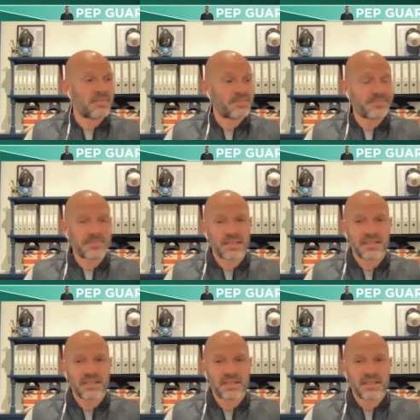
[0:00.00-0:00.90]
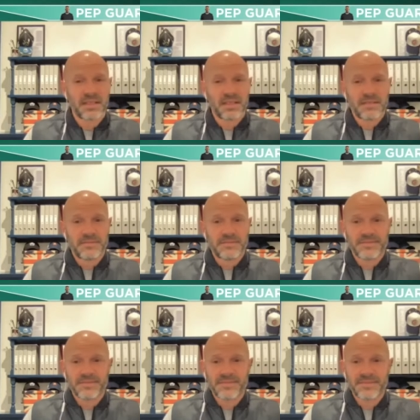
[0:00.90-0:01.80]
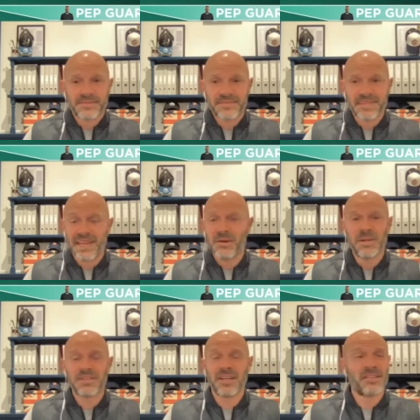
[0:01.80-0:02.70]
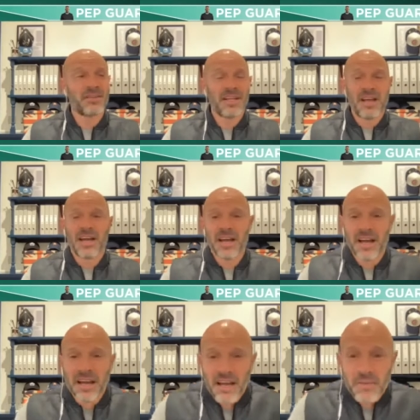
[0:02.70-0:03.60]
I could have, yes, for sure. I did it in FIFA as well. The game.